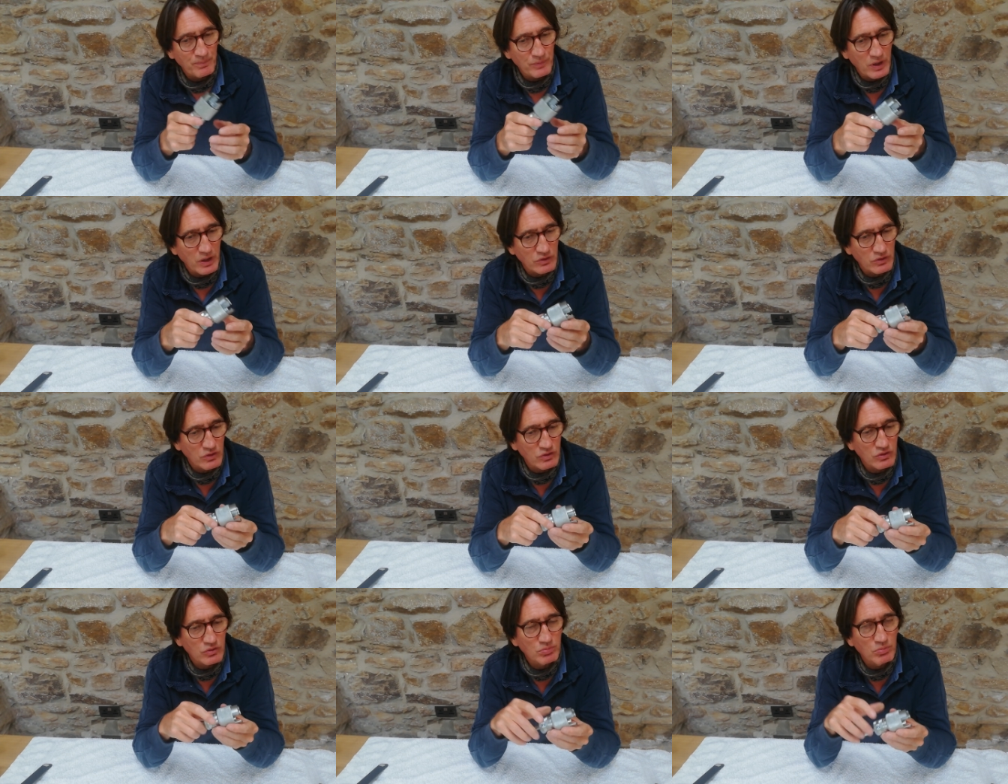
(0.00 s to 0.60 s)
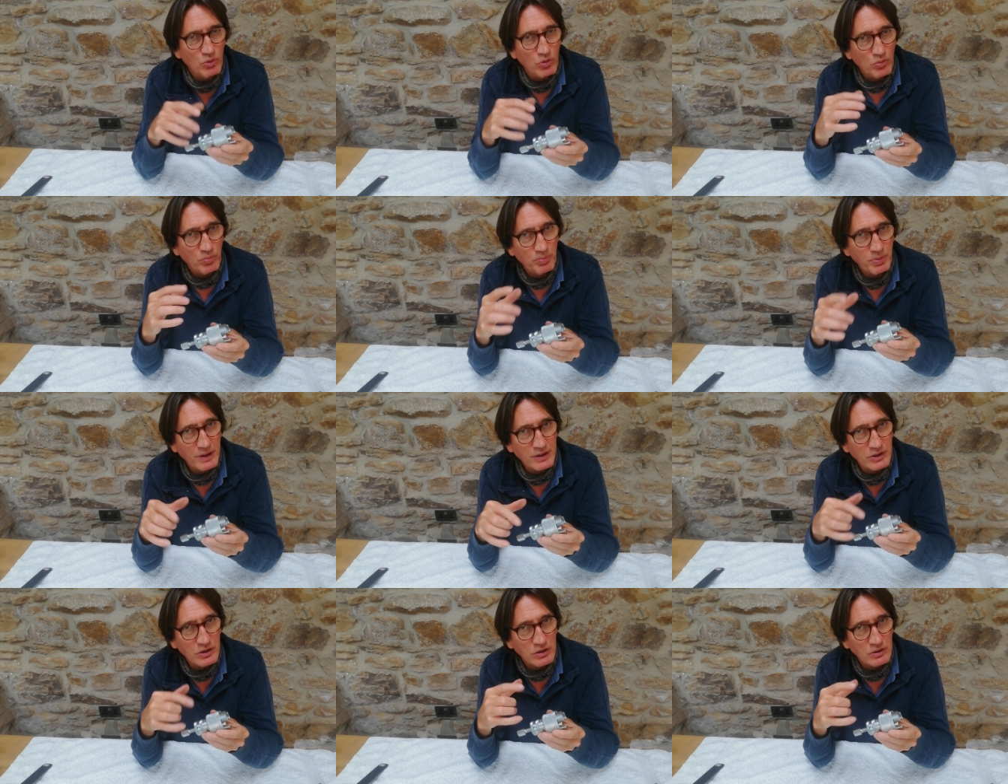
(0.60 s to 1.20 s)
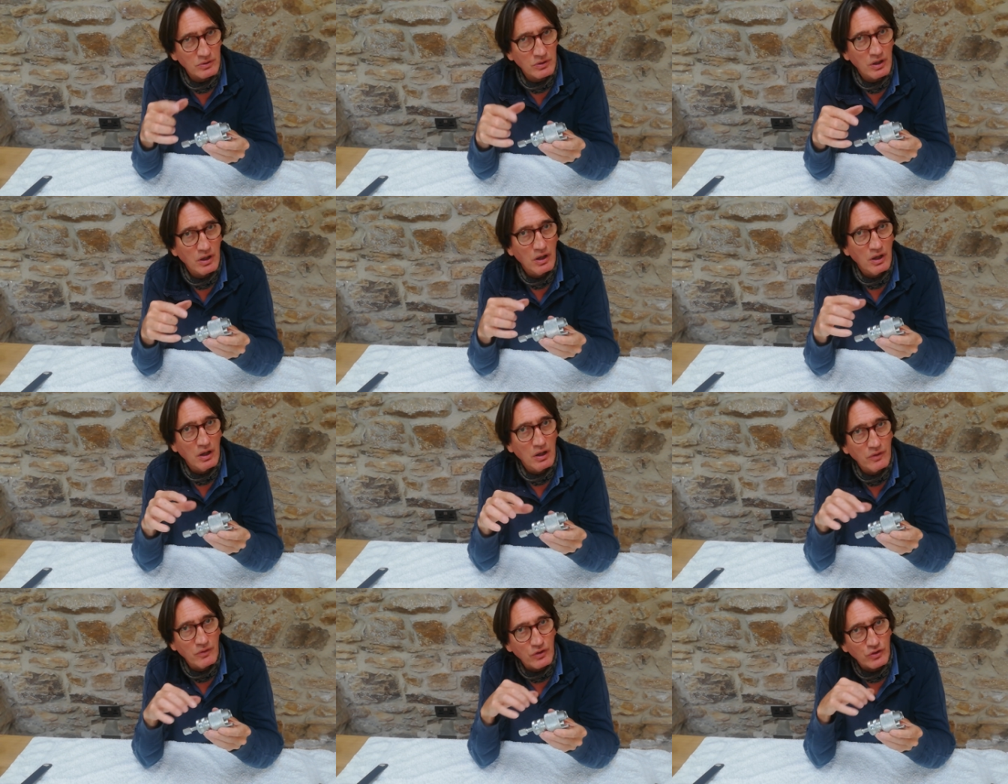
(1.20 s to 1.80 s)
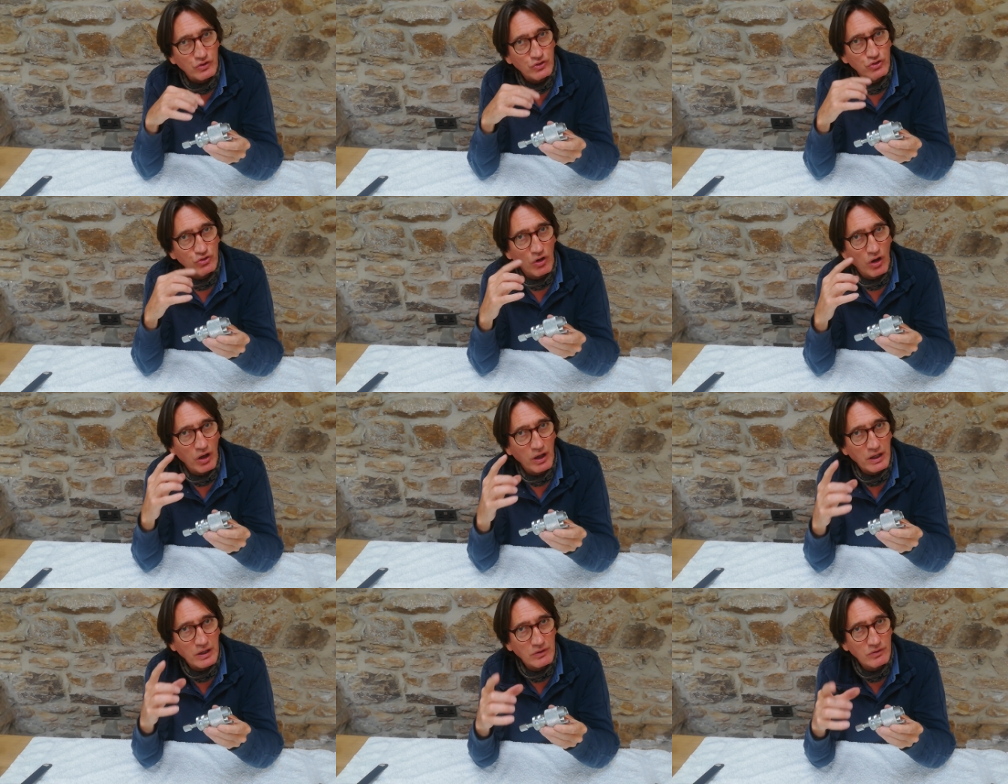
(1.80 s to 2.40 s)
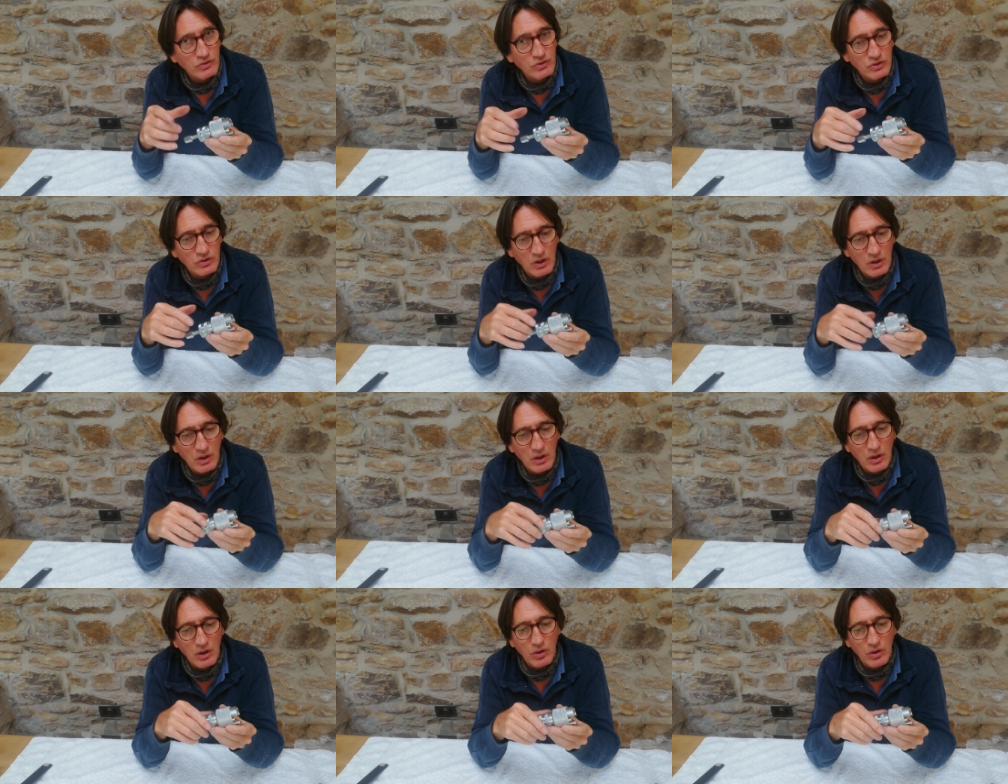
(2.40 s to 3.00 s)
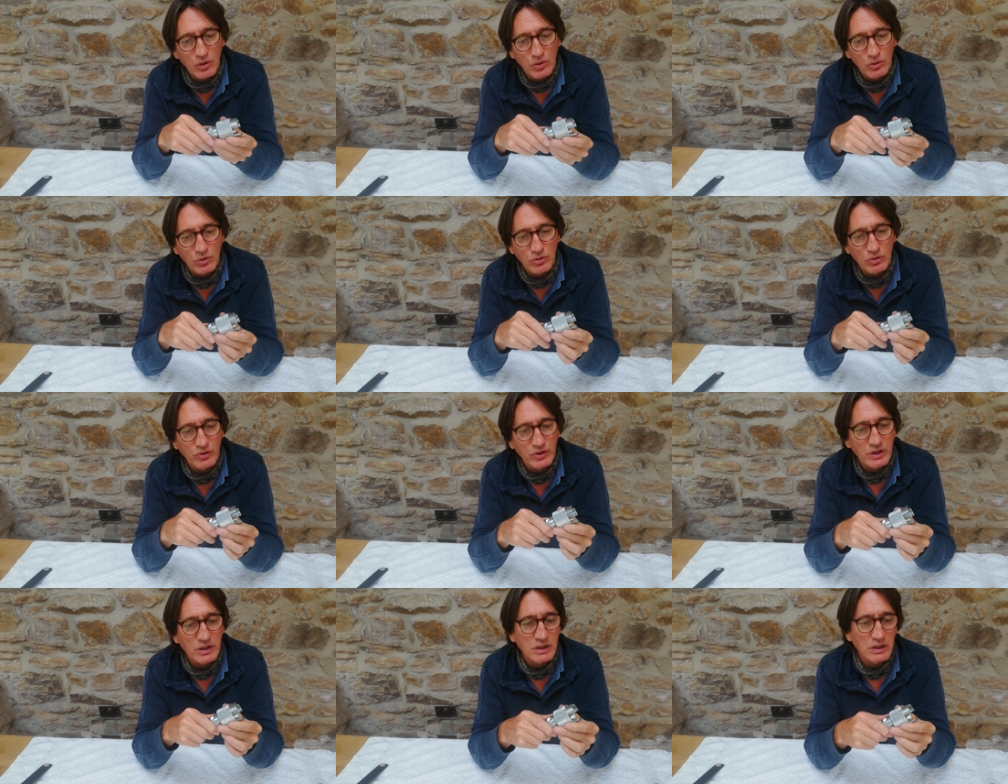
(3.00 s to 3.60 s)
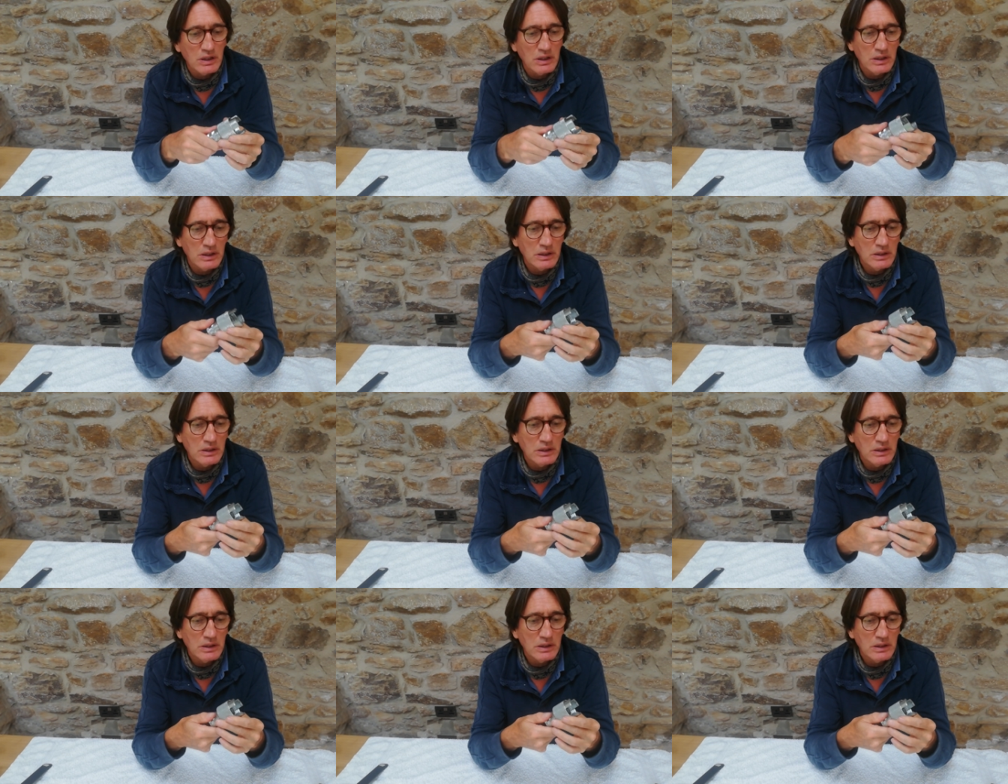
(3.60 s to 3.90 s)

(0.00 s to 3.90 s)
There's a small pinion that drives all the